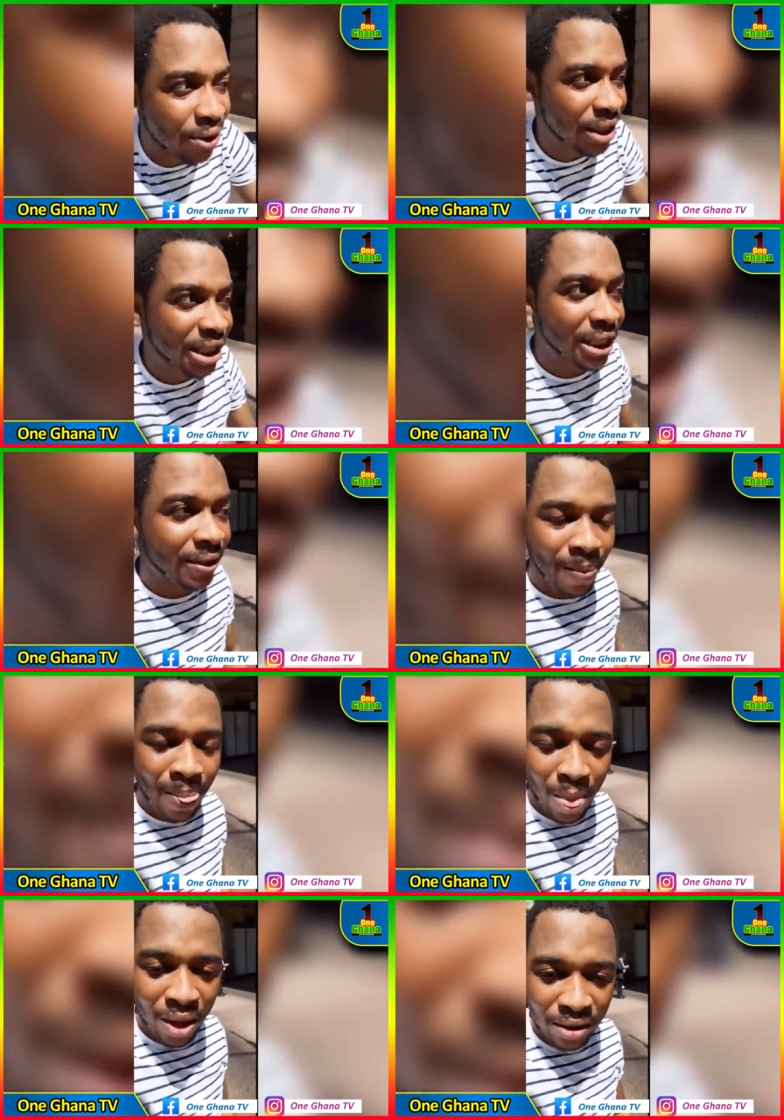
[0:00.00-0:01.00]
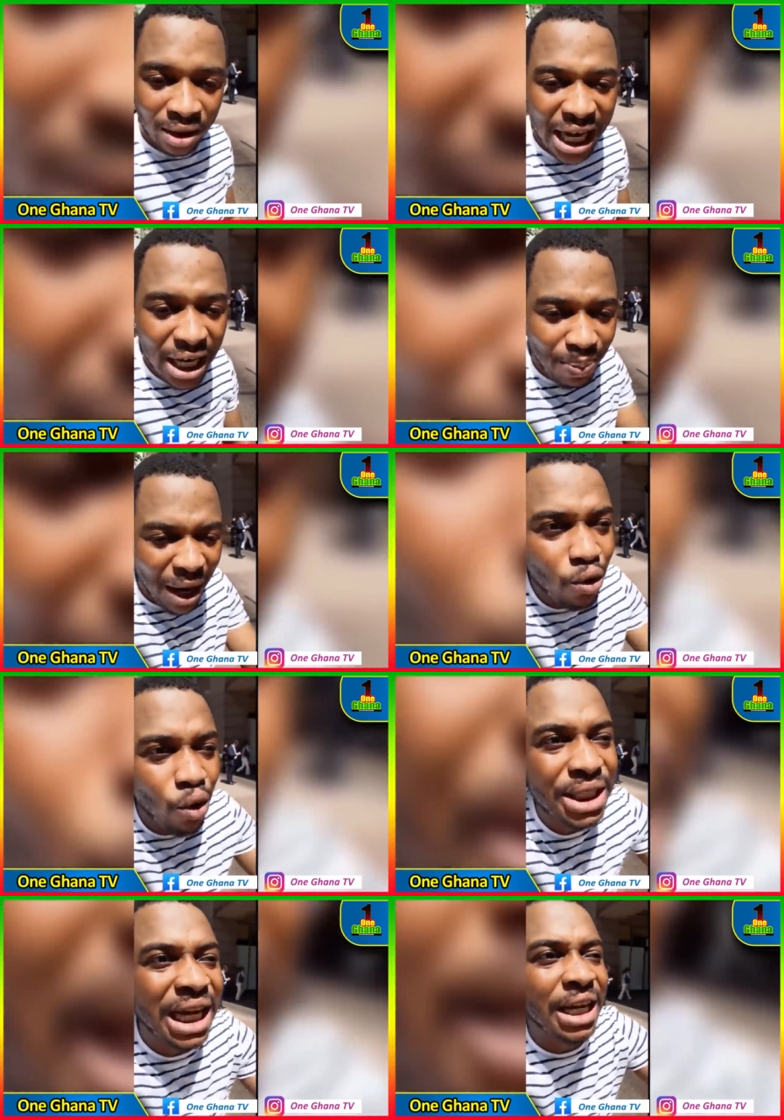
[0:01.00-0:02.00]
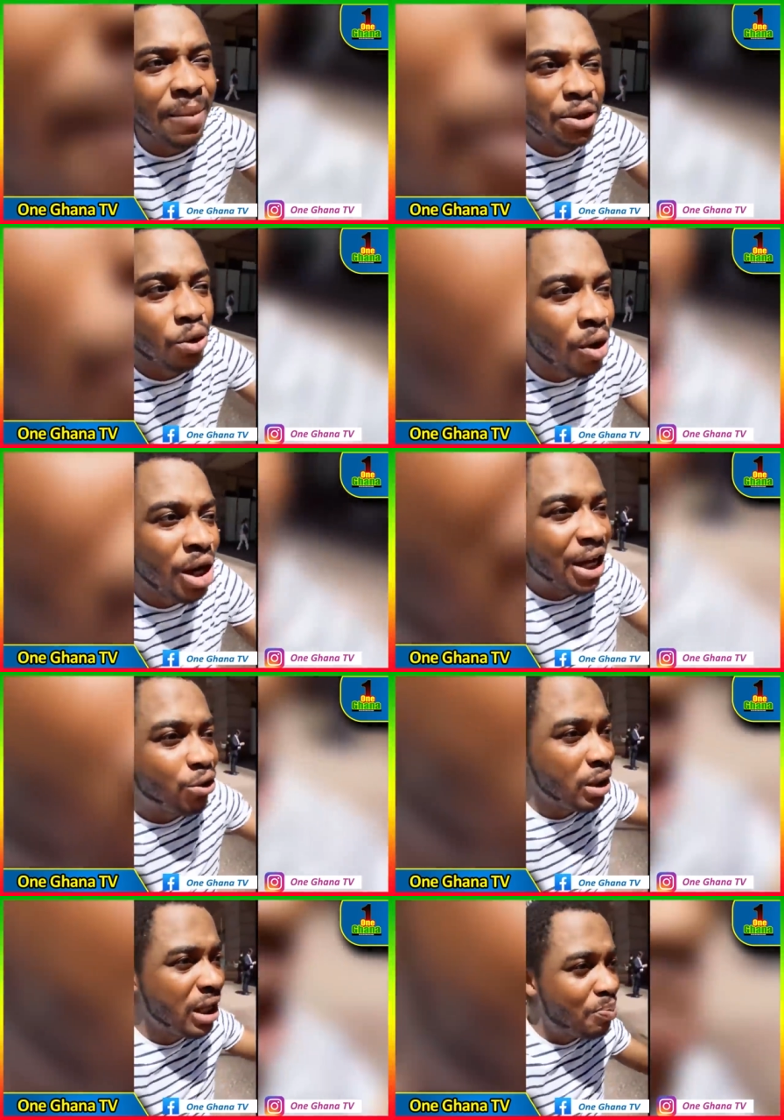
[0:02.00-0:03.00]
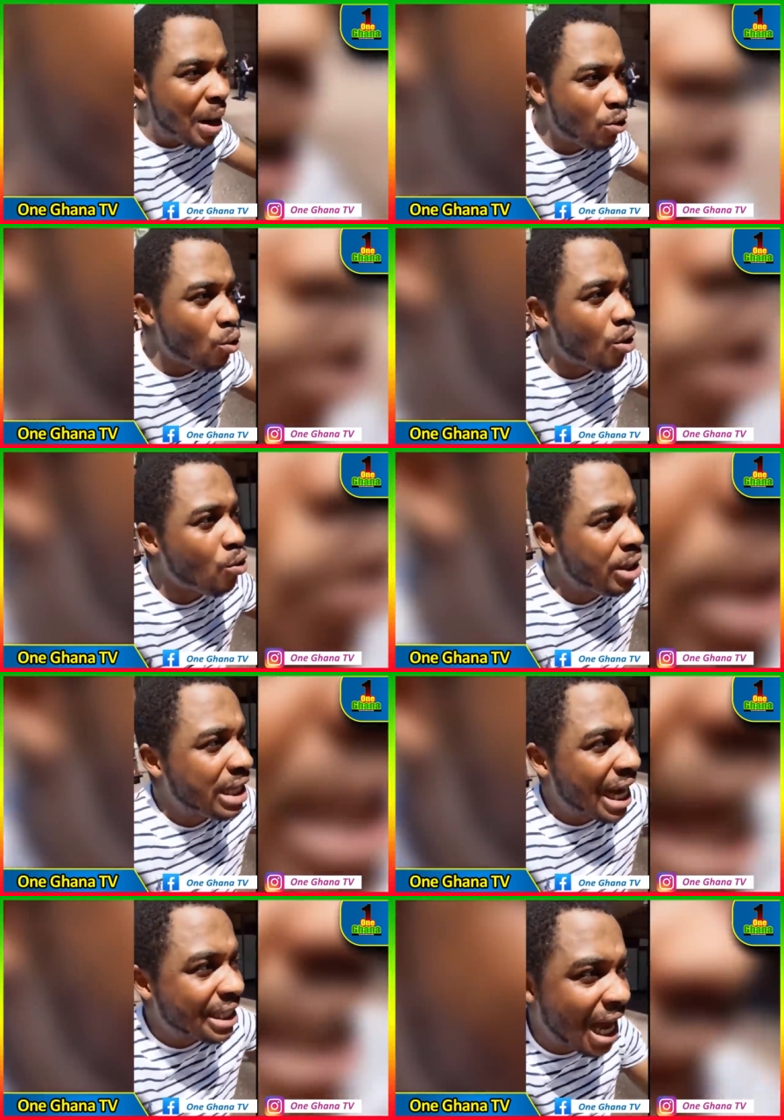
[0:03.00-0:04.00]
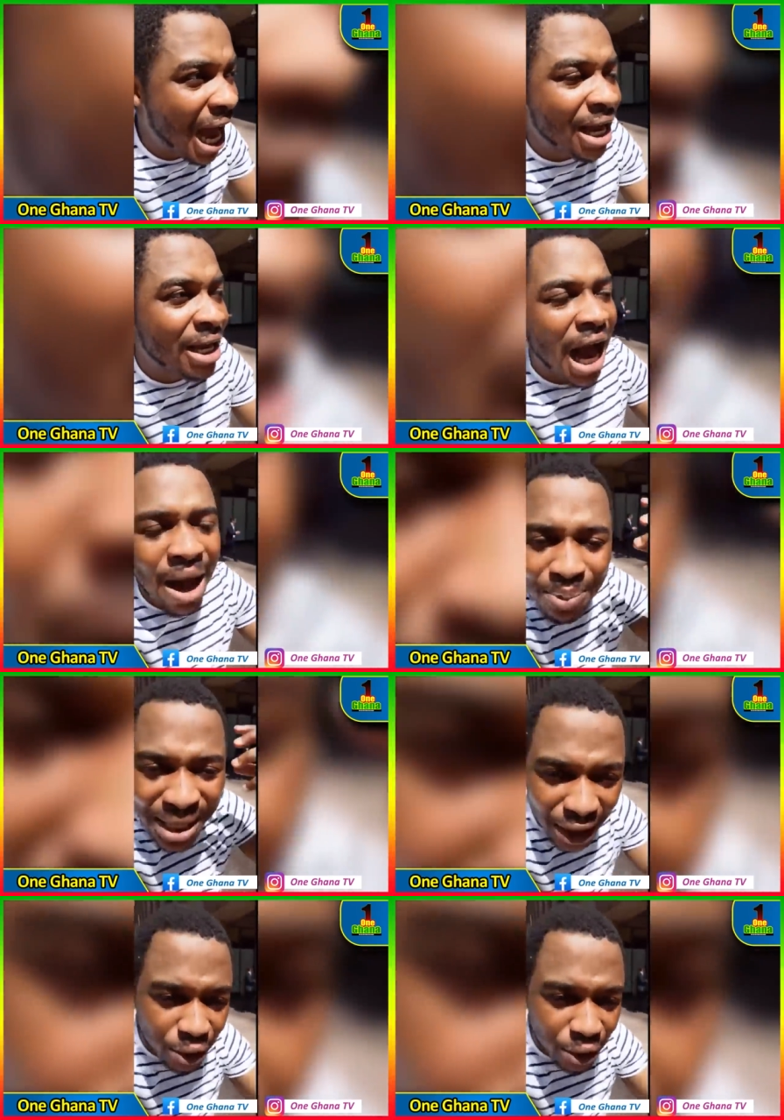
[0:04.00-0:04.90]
Region. And Nipado do say never so. And so Nipano or no diaza, a bia